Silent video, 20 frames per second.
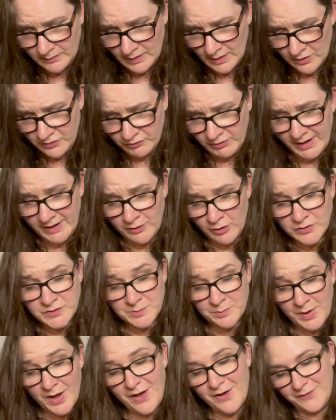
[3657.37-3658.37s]
Right, I've got
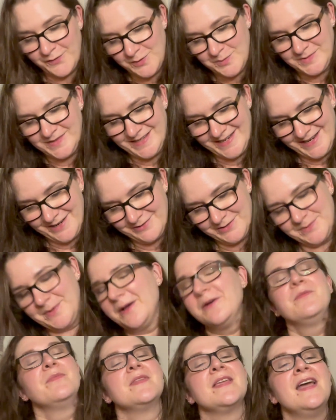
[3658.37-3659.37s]
some perfumes in here as
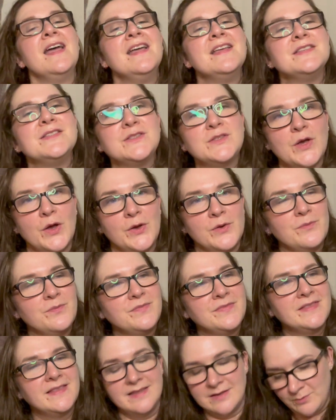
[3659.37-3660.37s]
well. So
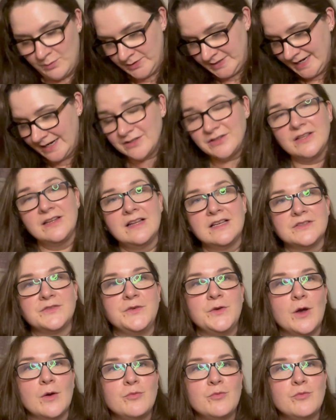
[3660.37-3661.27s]
we're down to the last few.